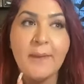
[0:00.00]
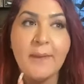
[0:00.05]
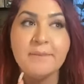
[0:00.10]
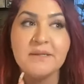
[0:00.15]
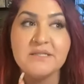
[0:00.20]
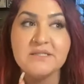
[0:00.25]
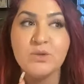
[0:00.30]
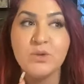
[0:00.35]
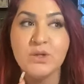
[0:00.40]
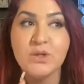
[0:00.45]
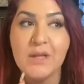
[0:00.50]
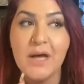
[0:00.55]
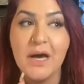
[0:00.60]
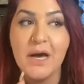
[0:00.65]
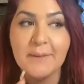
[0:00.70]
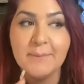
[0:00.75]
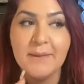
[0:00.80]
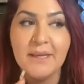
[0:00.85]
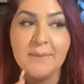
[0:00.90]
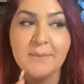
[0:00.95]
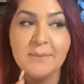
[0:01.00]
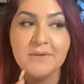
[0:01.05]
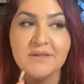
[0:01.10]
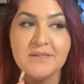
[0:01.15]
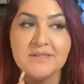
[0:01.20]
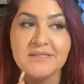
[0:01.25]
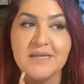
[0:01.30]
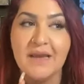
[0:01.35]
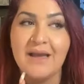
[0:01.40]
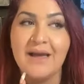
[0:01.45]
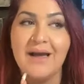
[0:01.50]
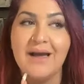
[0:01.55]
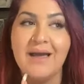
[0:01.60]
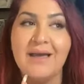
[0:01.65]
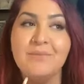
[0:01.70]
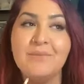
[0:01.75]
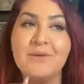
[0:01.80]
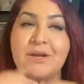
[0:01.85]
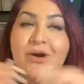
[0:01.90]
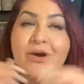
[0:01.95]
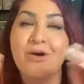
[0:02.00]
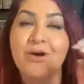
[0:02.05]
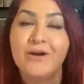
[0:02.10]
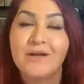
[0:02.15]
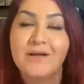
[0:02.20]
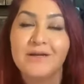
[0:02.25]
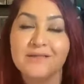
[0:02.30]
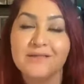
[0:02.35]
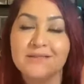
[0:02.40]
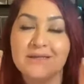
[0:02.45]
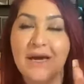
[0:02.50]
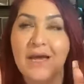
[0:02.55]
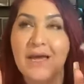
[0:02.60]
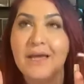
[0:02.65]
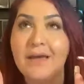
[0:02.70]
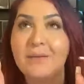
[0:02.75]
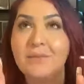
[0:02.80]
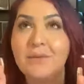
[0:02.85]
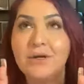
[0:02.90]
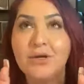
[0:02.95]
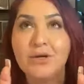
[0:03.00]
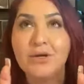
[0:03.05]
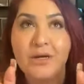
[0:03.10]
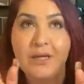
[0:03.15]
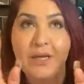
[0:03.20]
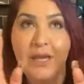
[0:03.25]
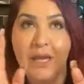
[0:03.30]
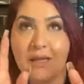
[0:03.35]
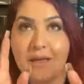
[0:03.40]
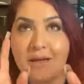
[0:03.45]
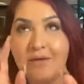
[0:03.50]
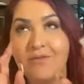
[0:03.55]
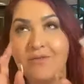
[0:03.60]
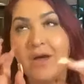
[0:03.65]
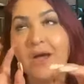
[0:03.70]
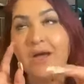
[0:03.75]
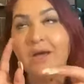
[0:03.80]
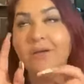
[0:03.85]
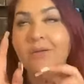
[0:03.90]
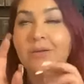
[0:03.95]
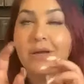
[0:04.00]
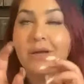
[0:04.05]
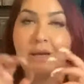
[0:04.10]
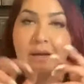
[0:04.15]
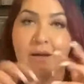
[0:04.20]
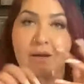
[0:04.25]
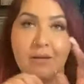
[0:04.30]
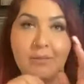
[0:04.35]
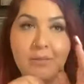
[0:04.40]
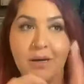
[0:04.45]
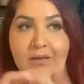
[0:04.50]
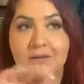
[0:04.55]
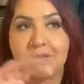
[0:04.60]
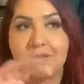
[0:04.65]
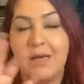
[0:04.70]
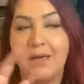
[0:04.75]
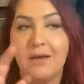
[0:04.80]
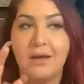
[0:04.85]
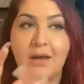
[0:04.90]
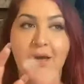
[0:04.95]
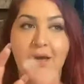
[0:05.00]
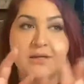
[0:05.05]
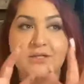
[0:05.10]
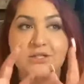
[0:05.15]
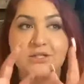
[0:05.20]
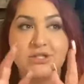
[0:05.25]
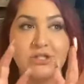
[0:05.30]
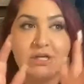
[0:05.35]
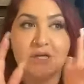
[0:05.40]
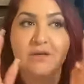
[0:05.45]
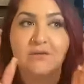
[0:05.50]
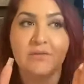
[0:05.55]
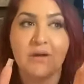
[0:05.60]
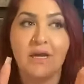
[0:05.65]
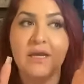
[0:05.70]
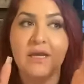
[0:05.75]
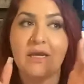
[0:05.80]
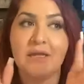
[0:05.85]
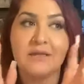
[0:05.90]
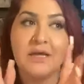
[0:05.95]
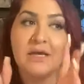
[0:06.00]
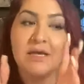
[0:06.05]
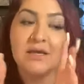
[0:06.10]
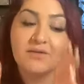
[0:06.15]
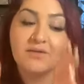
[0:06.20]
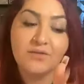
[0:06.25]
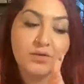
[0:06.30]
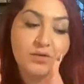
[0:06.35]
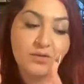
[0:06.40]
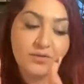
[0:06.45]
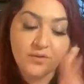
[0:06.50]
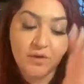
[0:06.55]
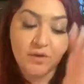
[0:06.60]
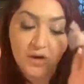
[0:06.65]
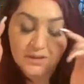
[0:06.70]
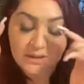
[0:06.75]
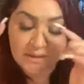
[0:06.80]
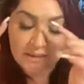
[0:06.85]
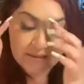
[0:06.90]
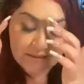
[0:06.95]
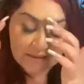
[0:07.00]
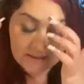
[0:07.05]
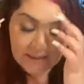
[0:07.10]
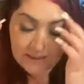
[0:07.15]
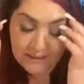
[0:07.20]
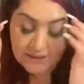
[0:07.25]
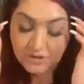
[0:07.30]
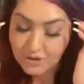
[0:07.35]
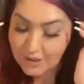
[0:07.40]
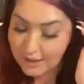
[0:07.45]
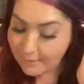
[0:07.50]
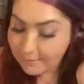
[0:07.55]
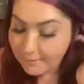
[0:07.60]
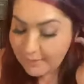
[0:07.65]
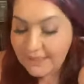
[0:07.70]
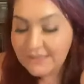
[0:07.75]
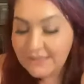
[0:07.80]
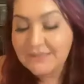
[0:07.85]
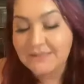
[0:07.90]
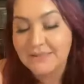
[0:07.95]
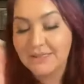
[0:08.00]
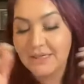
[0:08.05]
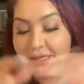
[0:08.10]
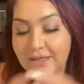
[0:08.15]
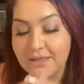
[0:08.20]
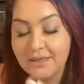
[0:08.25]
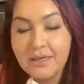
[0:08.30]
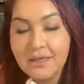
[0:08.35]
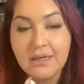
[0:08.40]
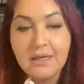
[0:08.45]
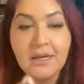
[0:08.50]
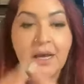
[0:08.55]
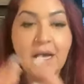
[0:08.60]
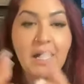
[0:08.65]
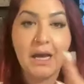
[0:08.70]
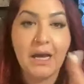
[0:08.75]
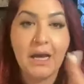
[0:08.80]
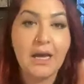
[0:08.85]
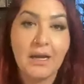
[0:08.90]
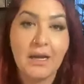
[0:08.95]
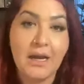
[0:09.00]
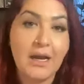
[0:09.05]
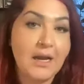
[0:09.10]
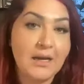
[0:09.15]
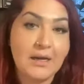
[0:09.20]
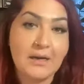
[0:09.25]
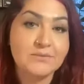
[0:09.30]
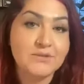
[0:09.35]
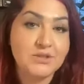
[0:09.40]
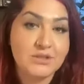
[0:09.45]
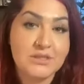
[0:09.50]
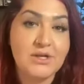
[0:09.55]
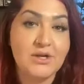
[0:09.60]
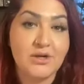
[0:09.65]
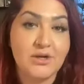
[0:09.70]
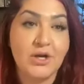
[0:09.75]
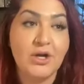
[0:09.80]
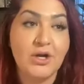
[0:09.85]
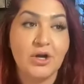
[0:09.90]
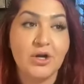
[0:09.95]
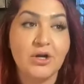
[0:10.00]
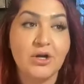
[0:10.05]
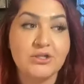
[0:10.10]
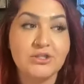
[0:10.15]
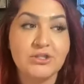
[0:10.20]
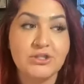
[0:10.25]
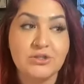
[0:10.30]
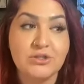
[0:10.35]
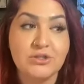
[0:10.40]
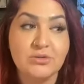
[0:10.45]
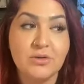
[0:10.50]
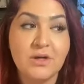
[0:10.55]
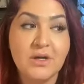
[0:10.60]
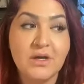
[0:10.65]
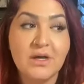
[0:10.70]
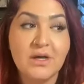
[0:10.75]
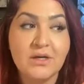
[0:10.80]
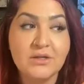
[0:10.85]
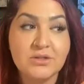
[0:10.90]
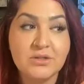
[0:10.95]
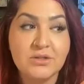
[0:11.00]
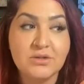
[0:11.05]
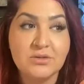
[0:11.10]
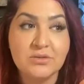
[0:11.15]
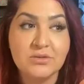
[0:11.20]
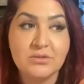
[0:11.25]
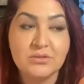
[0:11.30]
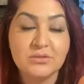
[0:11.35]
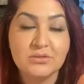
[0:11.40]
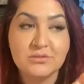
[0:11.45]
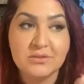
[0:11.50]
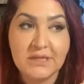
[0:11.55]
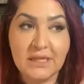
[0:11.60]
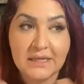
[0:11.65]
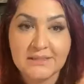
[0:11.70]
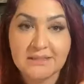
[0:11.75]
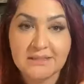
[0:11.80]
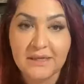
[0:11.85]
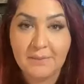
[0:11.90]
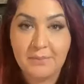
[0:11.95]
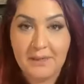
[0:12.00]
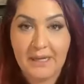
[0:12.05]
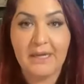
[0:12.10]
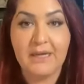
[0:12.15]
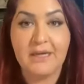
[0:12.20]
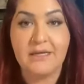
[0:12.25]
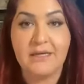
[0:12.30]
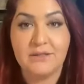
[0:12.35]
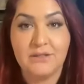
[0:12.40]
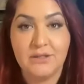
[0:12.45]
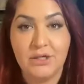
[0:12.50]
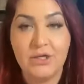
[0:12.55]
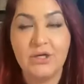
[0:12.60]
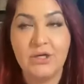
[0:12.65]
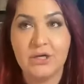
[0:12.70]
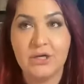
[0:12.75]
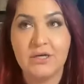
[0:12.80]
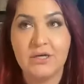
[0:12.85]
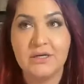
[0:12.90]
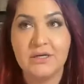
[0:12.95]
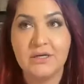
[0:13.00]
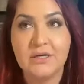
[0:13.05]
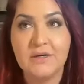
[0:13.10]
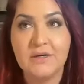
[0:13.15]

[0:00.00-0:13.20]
But to a lot of people, it's like, I am an artist. I am a creative. I don't care about that kind of shit, right? And like, if you've fallen into that trap mindset, I'm just here to encourage you to take a step back and look.